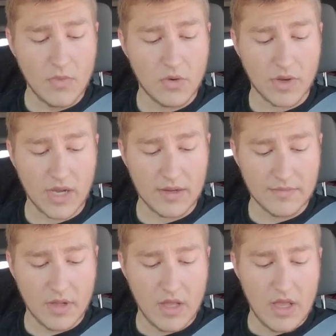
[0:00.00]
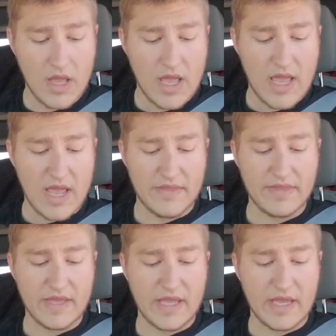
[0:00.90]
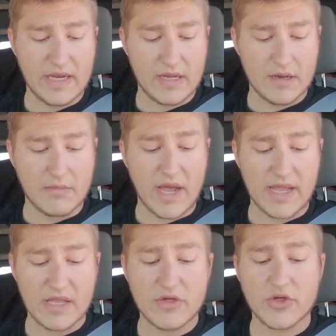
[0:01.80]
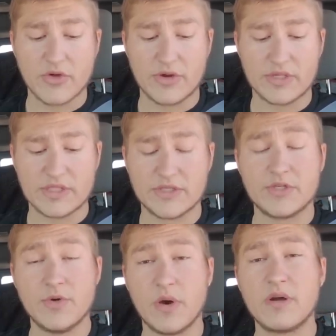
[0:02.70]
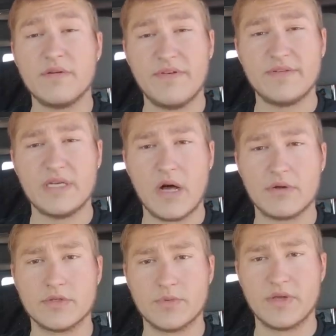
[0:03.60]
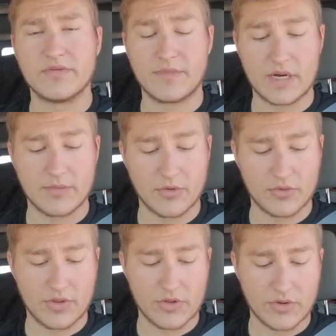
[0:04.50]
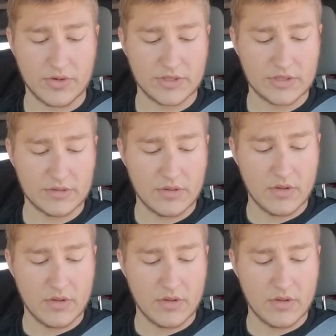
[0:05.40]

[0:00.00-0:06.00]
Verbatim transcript: Okay. And then my insurance is $250 a week for my commercial insurance.